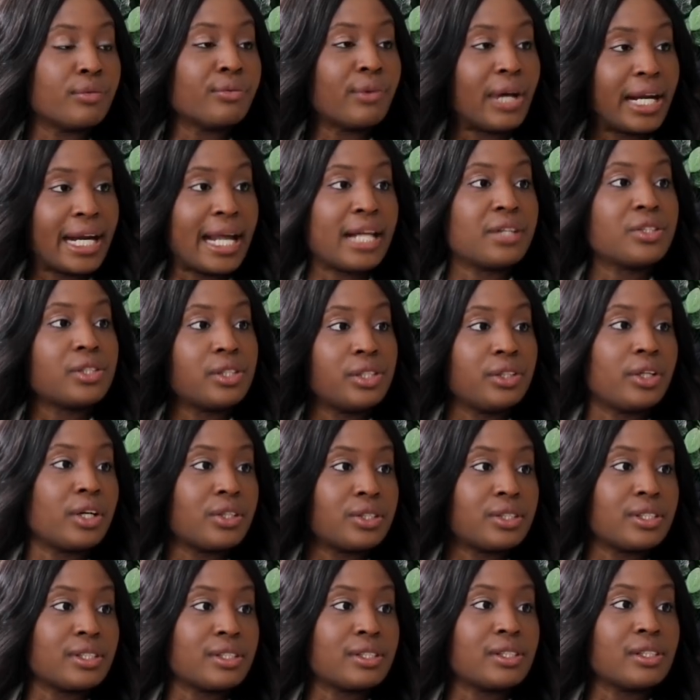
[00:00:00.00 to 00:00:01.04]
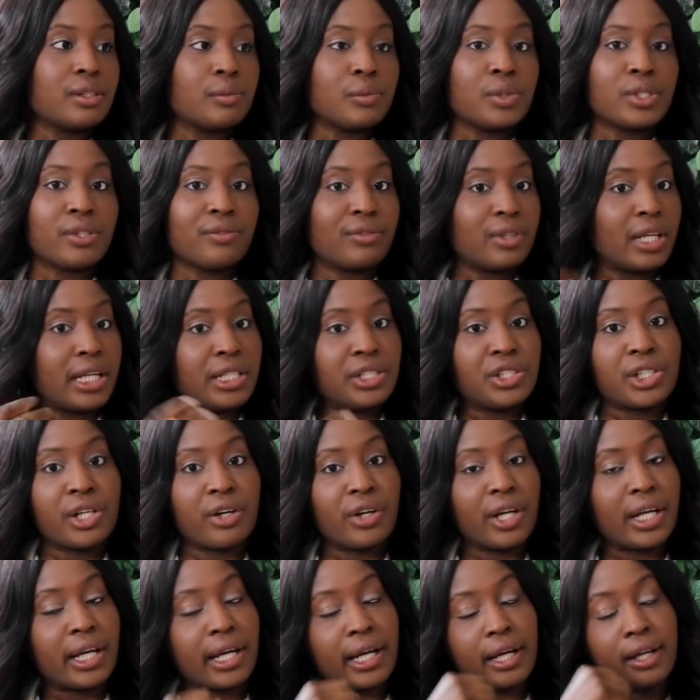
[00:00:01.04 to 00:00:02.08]
the financial ecosystems of
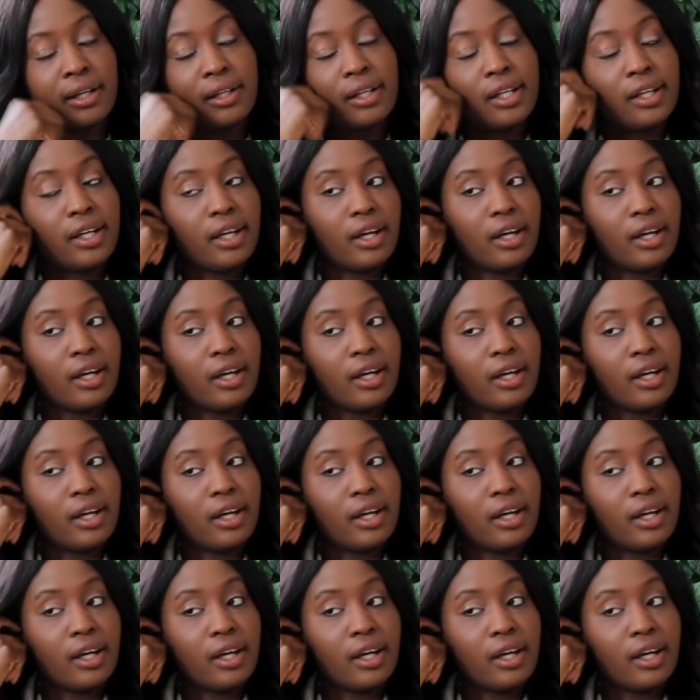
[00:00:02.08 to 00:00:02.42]
Nigeria,